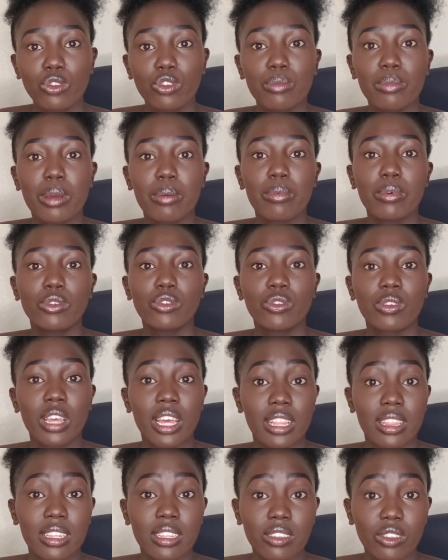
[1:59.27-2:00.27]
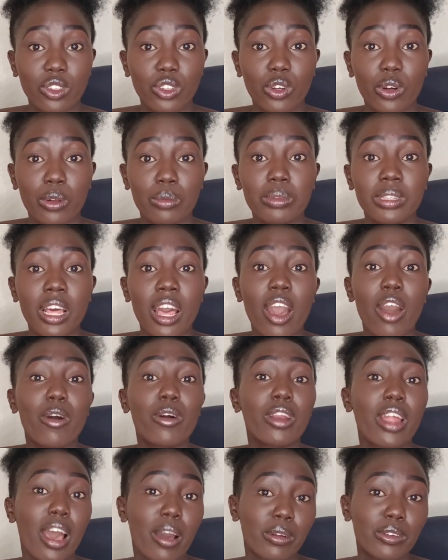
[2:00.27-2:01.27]
to be able to get these jobs,
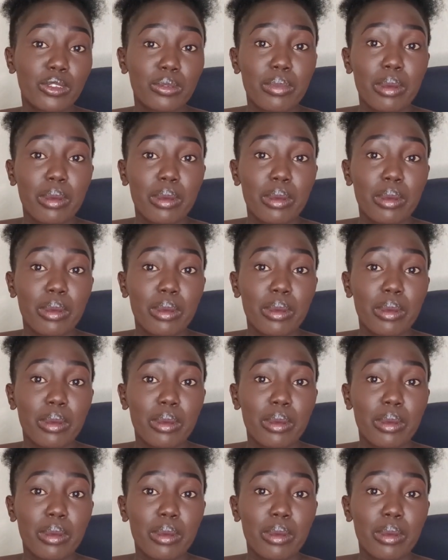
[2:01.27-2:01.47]
on how to